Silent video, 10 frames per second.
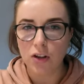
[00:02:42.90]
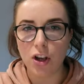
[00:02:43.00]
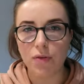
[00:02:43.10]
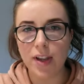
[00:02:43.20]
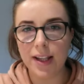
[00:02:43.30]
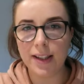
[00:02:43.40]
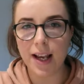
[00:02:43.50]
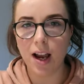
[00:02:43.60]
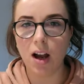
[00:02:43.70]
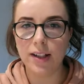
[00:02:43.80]
So this,
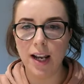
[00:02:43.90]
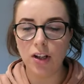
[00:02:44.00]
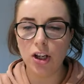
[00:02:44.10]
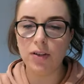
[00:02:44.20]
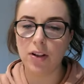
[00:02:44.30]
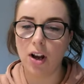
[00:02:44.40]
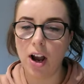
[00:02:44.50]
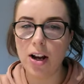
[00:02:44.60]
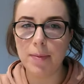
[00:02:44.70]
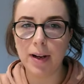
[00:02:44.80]
I tend to use it
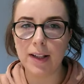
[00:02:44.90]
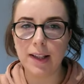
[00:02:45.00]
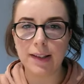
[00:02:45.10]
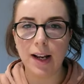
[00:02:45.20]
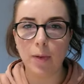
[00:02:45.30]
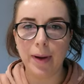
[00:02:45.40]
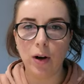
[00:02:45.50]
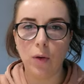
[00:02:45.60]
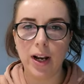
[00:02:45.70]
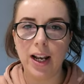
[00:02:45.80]
not only because it's a little bit
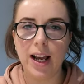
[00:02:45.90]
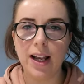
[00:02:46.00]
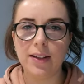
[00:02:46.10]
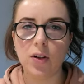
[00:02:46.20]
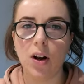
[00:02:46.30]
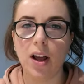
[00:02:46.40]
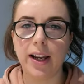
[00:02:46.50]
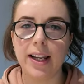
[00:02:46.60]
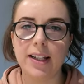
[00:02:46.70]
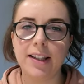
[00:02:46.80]
oilier, so I
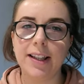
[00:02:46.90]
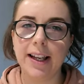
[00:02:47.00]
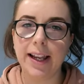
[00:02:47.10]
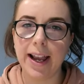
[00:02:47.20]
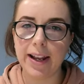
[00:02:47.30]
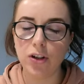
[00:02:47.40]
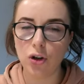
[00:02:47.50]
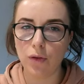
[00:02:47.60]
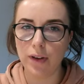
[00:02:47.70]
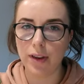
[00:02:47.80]
like it to sink in
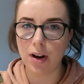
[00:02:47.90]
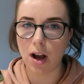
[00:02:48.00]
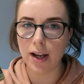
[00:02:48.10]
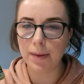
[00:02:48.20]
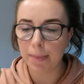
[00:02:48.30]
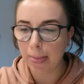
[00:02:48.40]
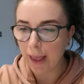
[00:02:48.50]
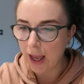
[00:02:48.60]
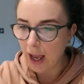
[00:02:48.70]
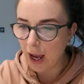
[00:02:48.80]
during the night.
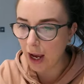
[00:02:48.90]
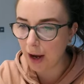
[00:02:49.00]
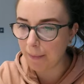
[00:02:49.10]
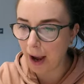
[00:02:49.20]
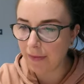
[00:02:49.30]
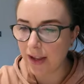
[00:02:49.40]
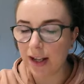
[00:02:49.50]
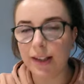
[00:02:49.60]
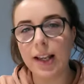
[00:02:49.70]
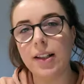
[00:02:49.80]
And
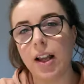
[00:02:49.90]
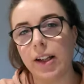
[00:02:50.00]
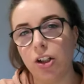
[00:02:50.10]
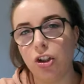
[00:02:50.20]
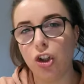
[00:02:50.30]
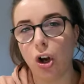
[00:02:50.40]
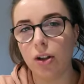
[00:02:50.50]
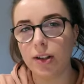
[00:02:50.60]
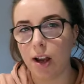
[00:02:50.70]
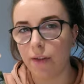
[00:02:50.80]
this is like a
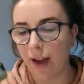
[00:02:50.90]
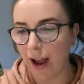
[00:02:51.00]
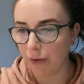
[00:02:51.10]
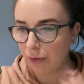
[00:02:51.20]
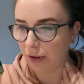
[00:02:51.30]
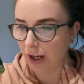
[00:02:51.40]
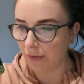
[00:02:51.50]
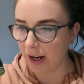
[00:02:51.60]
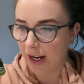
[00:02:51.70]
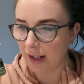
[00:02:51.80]
shot of healthy
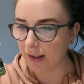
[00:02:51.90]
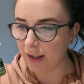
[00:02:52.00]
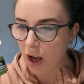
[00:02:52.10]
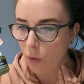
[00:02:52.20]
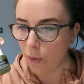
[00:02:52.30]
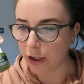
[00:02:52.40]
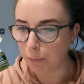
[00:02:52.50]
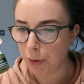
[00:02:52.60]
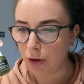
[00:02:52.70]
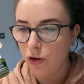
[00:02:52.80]
greens,
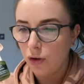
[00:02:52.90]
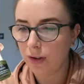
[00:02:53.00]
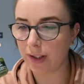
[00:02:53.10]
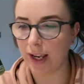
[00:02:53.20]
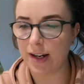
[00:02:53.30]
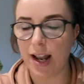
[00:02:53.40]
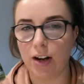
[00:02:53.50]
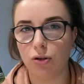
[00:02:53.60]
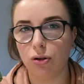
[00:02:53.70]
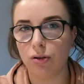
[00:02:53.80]
which boosts your skin
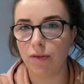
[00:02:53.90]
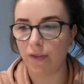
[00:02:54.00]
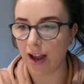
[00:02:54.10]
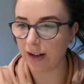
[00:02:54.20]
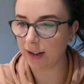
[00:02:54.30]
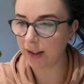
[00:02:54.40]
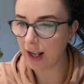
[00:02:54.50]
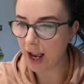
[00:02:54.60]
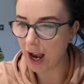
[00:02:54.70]
natural defense